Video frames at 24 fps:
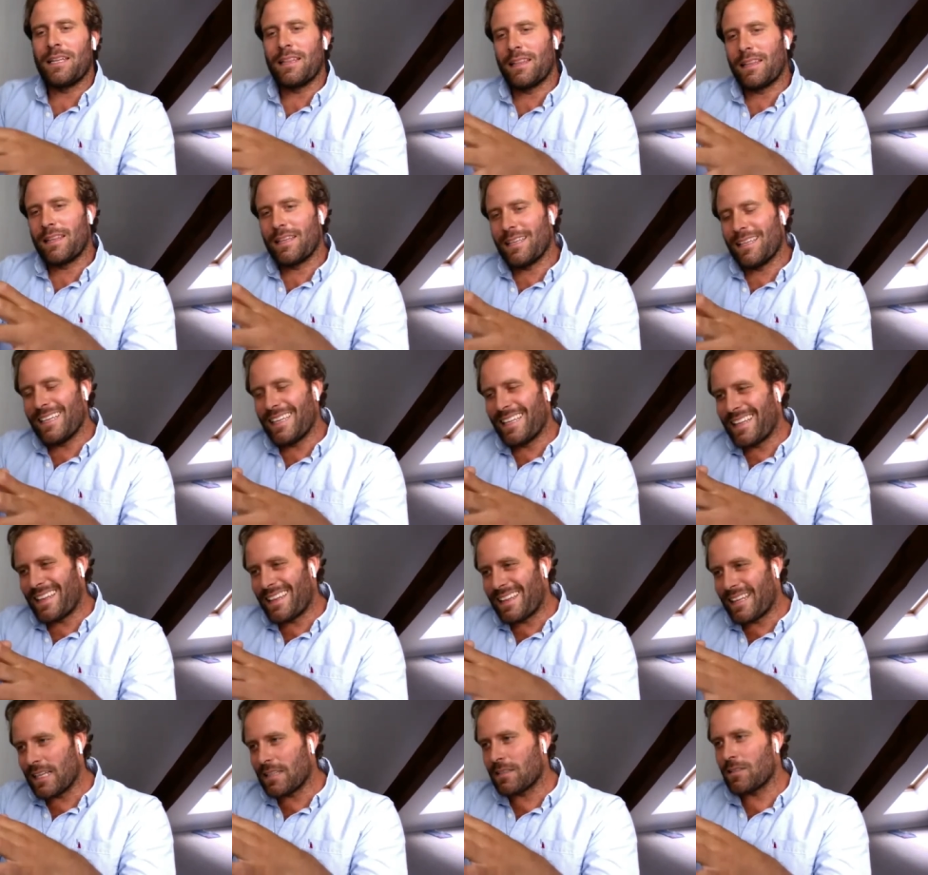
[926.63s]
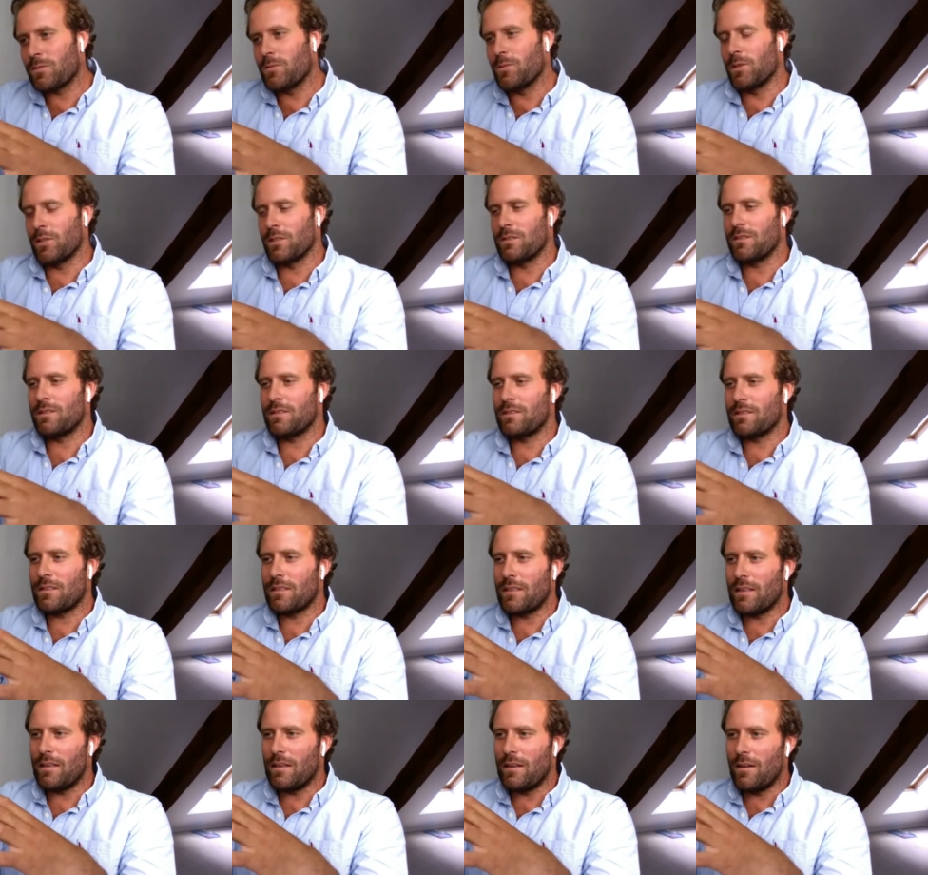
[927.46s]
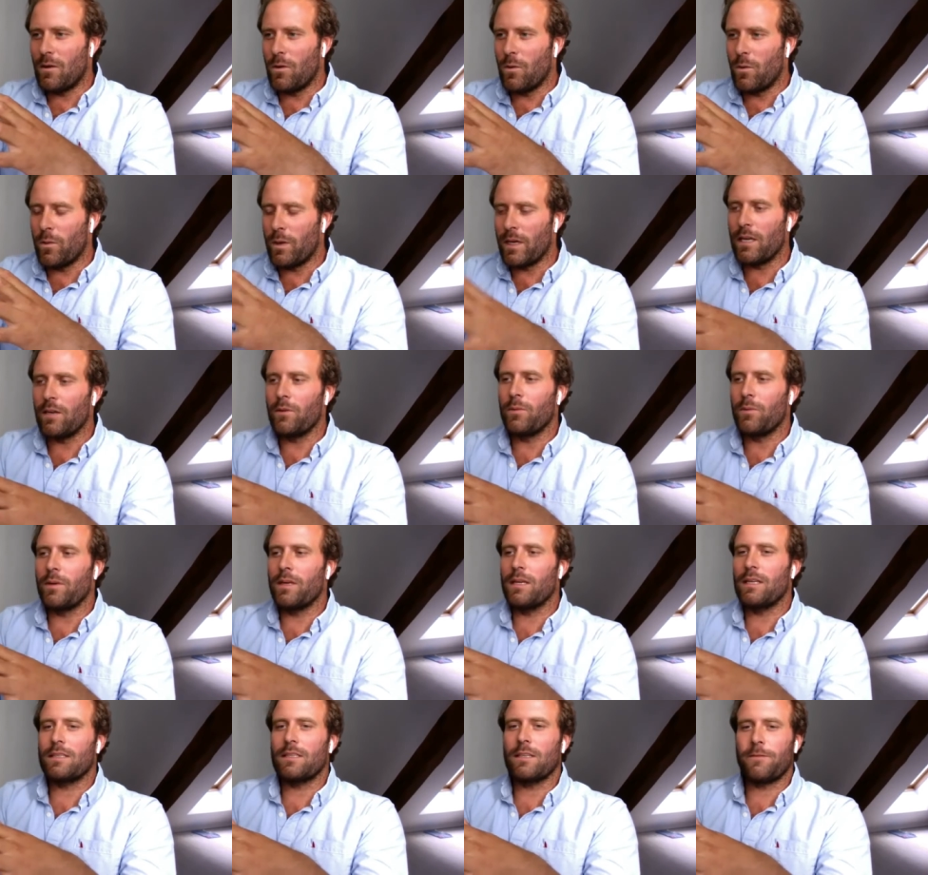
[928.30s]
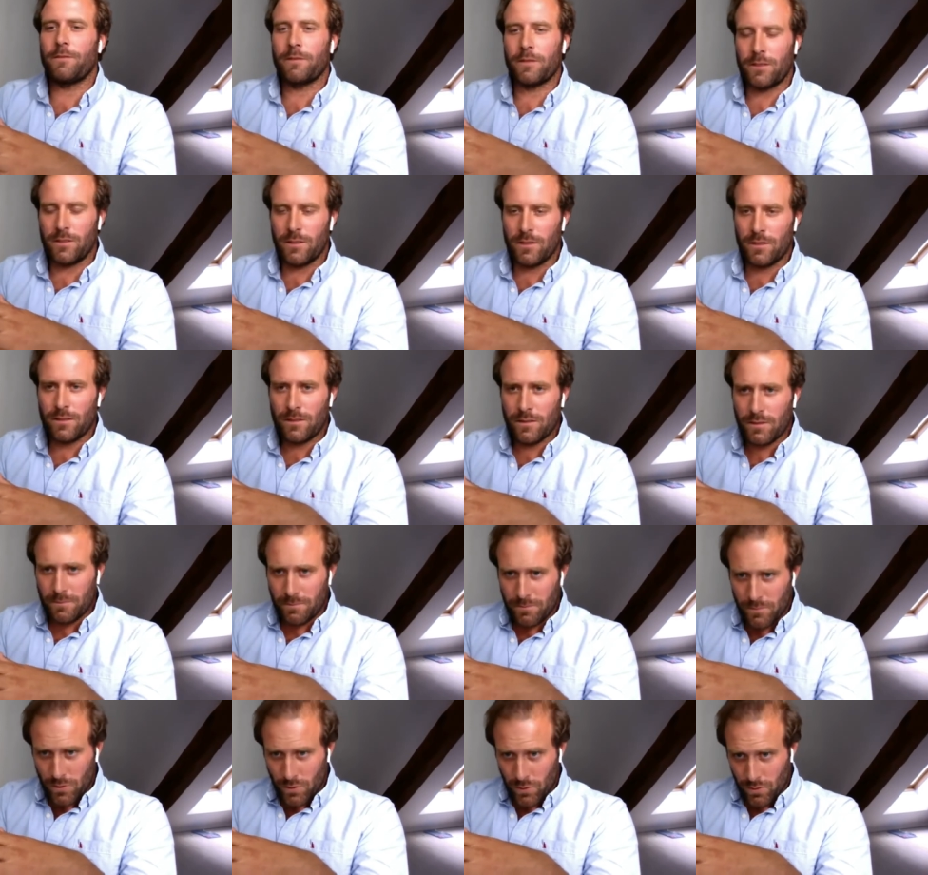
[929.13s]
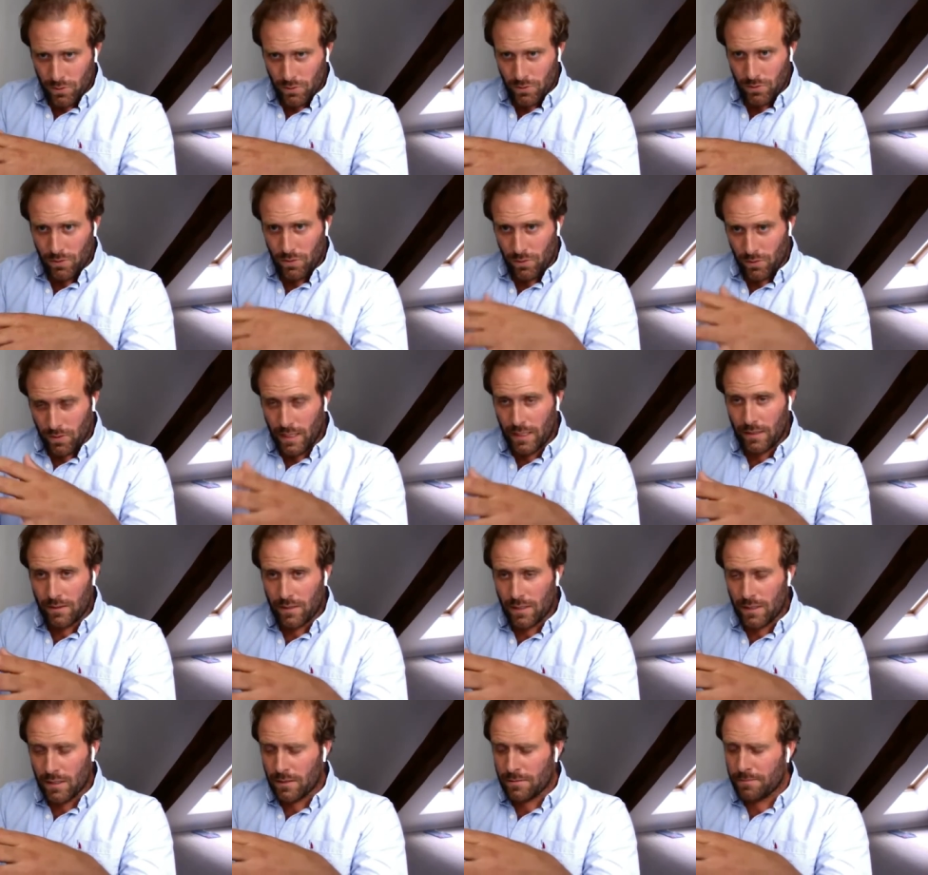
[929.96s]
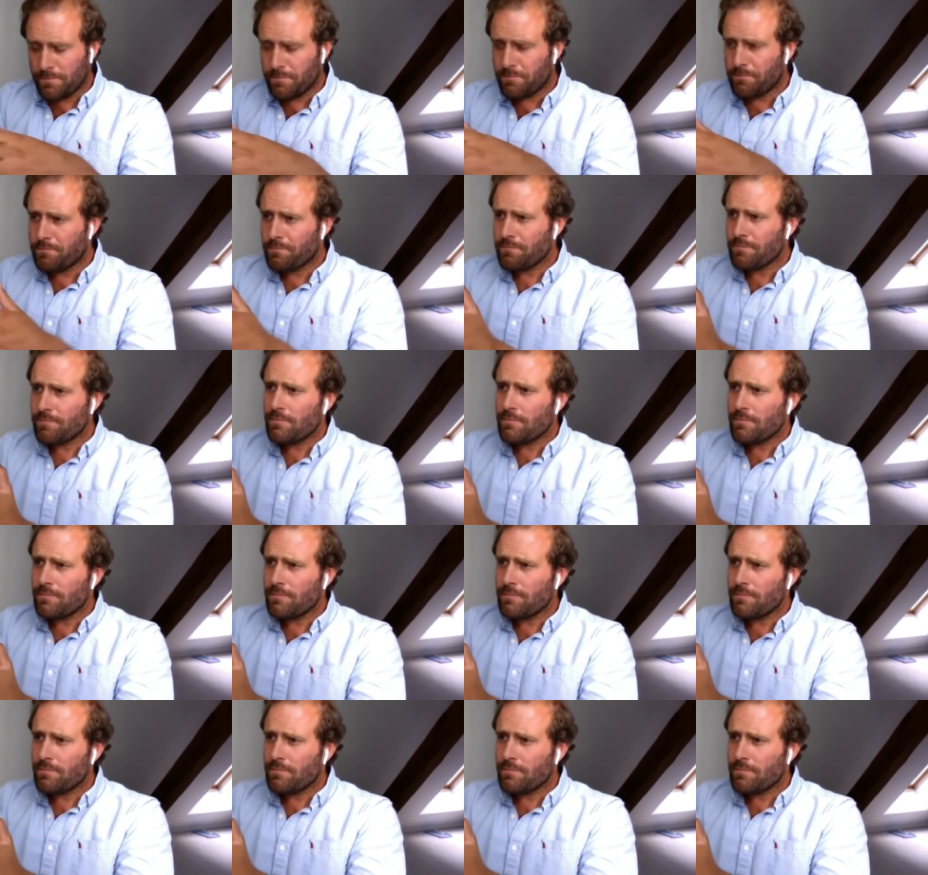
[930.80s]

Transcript: and this was really difficult to get done.